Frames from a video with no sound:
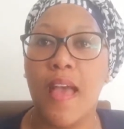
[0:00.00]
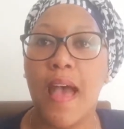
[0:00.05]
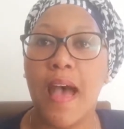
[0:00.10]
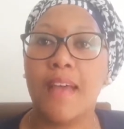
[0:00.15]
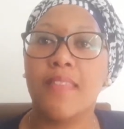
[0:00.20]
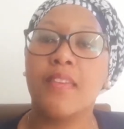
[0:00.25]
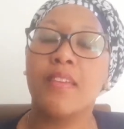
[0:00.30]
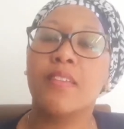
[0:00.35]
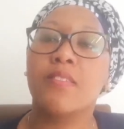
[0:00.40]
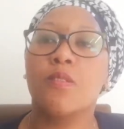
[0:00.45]

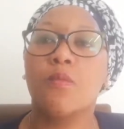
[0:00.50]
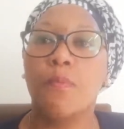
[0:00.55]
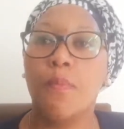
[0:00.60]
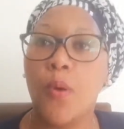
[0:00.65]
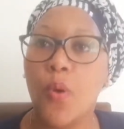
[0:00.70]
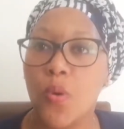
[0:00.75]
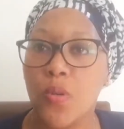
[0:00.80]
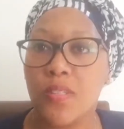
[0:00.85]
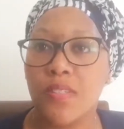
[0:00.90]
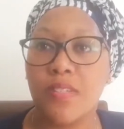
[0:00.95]
I think it's
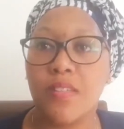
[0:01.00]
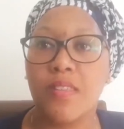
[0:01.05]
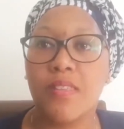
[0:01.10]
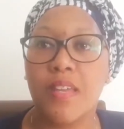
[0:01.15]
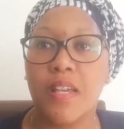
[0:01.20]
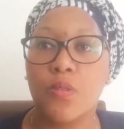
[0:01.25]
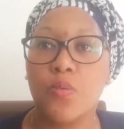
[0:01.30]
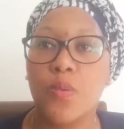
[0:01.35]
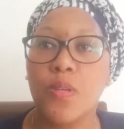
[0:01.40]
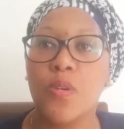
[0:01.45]
important
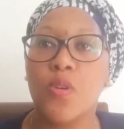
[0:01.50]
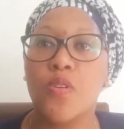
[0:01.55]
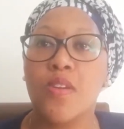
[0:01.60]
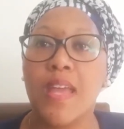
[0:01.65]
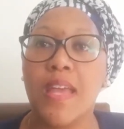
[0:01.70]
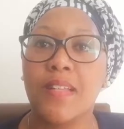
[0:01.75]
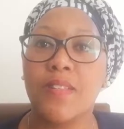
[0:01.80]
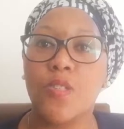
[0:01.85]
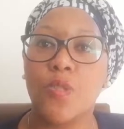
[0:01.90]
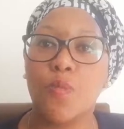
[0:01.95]
that we
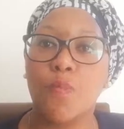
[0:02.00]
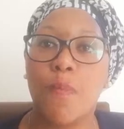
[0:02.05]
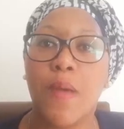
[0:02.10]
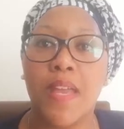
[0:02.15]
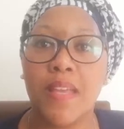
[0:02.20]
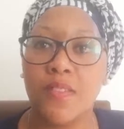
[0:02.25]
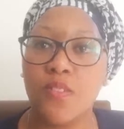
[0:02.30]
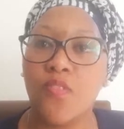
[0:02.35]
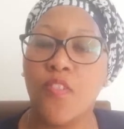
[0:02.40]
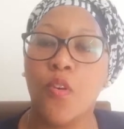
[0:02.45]
create
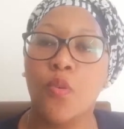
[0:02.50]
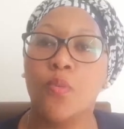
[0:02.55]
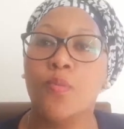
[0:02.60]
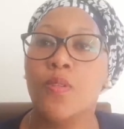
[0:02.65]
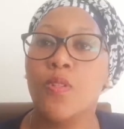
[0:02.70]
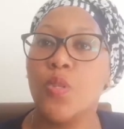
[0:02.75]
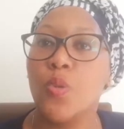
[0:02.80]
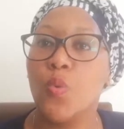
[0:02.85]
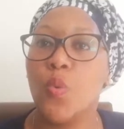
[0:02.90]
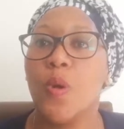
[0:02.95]
space for
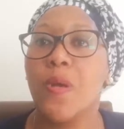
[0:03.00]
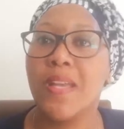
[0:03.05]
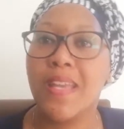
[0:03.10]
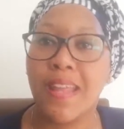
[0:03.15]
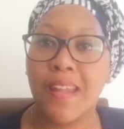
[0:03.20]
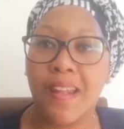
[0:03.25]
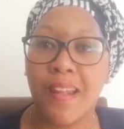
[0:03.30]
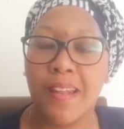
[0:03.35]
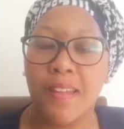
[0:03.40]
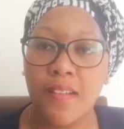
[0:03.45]
women to work
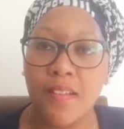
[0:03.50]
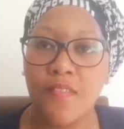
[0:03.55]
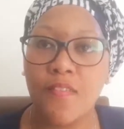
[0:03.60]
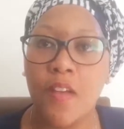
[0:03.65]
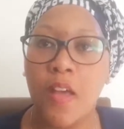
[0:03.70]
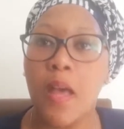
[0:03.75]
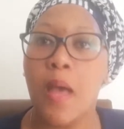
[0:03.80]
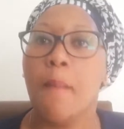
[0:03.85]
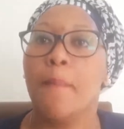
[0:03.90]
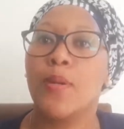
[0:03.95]
and
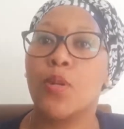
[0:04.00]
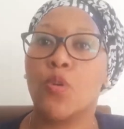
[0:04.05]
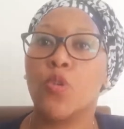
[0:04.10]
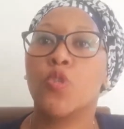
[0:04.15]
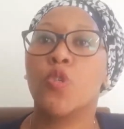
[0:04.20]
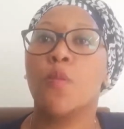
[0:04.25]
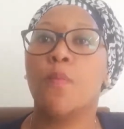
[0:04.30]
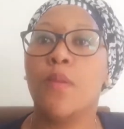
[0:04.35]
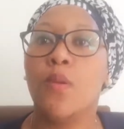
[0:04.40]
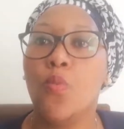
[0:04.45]
live, but
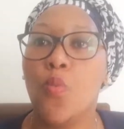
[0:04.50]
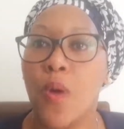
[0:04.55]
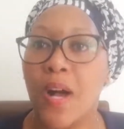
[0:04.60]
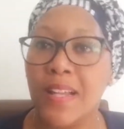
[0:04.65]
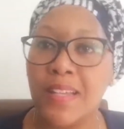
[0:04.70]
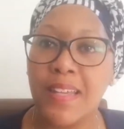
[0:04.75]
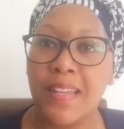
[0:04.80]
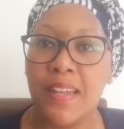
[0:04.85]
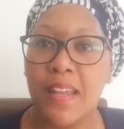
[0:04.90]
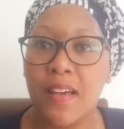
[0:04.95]
also be
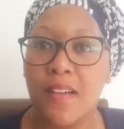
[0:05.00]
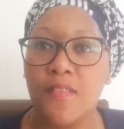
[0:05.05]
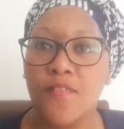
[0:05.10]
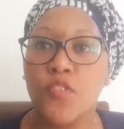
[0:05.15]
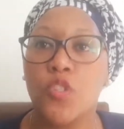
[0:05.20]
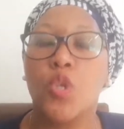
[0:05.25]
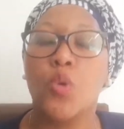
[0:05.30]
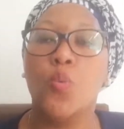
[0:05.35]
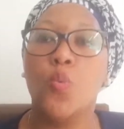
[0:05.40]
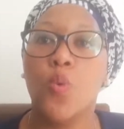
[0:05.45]
well
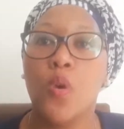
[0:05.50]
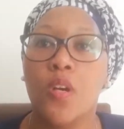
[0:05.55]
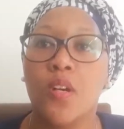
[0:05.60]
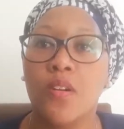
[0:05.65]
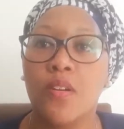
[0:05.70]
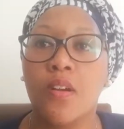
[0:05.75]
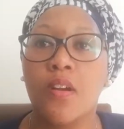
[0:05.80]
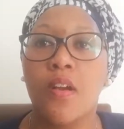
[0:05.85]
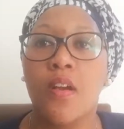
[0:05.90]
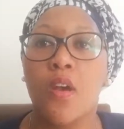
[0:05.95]
enough to
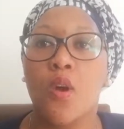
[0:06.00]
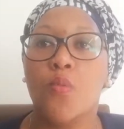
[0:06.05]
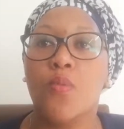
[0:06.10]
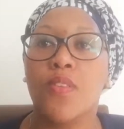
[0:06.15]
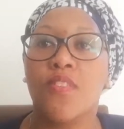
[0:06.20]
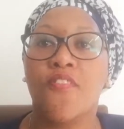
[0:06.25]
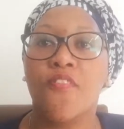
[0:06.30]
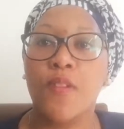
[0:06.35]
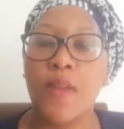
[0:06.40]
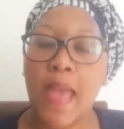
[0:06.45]
work
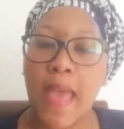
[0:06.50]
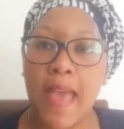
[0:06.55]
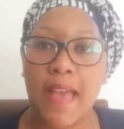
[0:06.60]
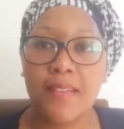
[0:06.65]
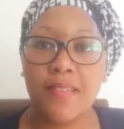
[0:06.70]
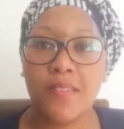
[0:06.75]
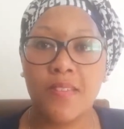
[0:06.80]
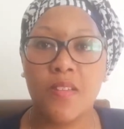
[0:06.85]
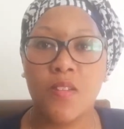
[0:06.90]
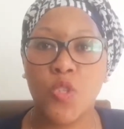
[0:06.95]
with free
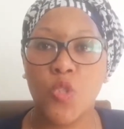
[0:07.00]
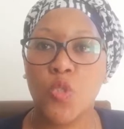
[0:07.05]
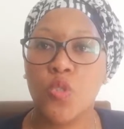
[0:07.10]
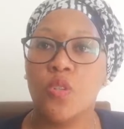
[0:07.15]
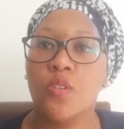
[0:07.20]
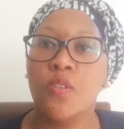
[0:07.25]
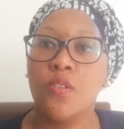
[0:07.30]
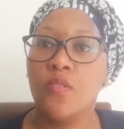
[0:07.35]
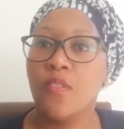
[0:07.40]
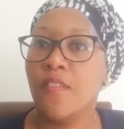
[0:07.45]
access
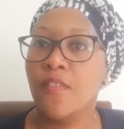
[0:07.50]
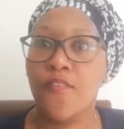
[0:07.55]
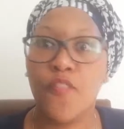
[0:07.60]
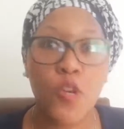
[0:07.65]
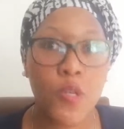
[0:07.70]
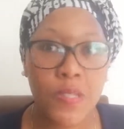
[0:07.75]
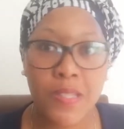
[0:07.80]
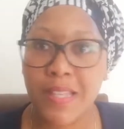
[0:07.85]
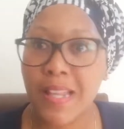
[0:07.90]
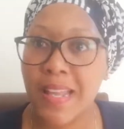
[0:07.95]
to,
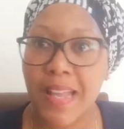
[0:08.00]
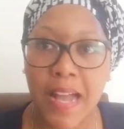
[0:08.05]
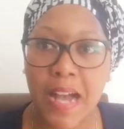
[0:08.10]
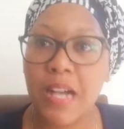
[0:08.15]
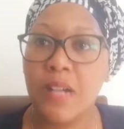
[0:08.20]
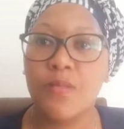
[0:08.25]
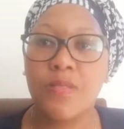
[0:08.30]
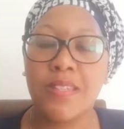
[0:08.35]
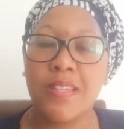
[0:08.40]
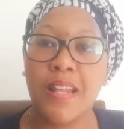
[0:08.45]
firstly,
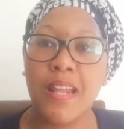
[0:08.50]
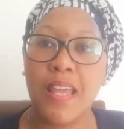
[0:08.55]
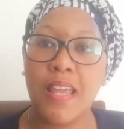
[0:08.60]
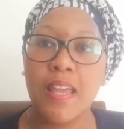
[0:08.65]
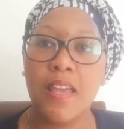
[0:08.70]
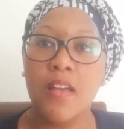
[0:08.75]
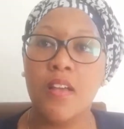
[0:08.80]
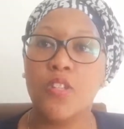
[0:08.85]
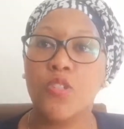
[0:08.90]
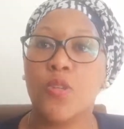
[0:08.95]

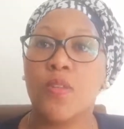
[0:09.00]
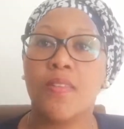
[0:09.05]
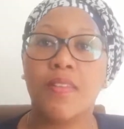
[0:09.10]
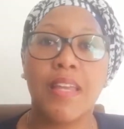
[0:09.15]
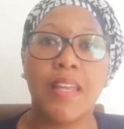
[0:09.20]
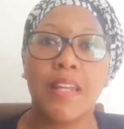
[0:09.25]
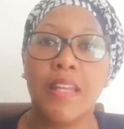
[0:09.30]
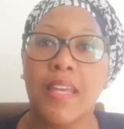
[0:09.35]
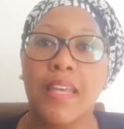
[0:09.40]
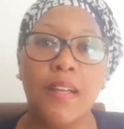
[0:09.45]
counseling, so they
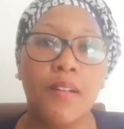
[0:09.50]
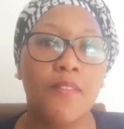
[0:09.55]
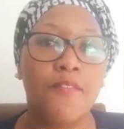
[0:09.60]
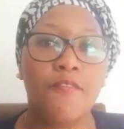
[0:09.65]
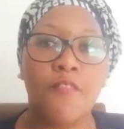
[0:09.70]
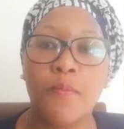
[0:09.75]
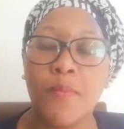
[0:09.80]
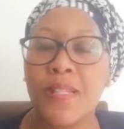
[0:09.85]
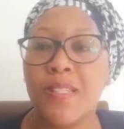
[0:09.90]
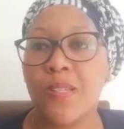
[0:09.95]
can heal
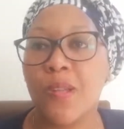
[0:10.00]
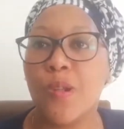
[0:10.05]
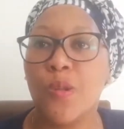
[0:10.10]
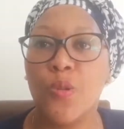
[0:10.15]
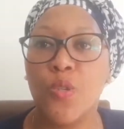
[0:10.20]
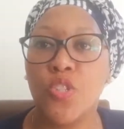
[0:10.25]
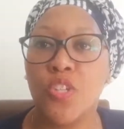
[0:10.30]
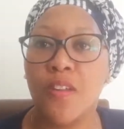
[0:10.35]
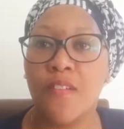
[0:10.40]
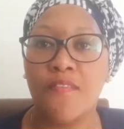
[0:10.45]
from
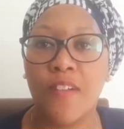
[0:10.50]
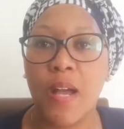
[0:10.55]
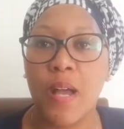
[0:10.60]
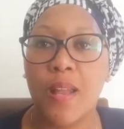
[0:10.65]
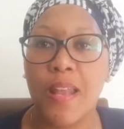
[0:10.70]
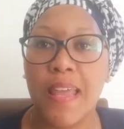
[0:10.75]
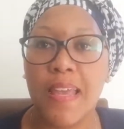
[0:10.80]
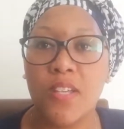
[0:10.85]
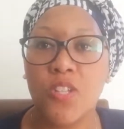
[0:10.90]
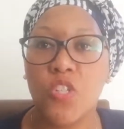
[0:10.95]
exclusion and
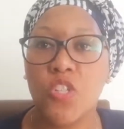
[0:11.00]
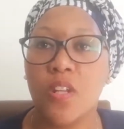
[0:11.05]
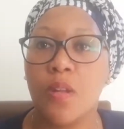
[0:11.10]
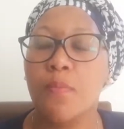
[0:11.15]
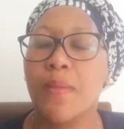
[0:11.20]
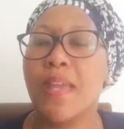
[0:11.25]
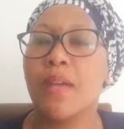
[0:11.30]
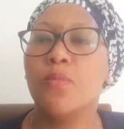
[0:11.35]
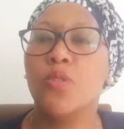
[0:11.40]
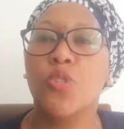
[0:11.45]
violation
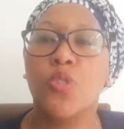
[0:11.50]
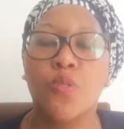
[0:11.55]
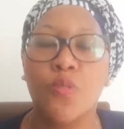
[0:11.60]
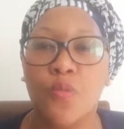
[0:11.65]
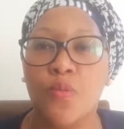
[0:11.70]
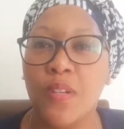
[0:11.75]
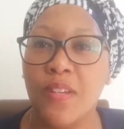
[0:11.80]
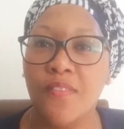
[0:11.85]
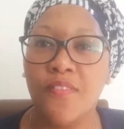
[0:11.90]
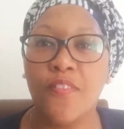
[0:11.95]
and be able to
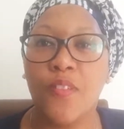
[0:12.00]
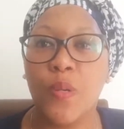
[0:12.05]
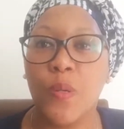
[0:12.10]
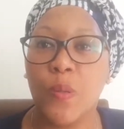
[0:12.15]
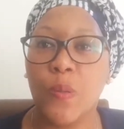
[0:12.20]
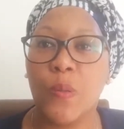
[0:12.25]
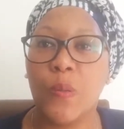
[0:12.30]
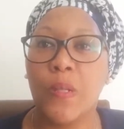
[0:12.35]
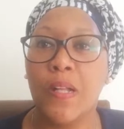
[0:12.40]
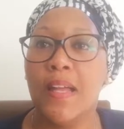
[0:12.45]

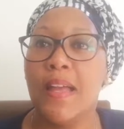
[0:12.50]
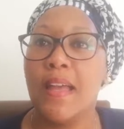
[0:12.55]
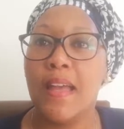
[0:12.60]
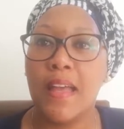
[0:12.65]
refuel.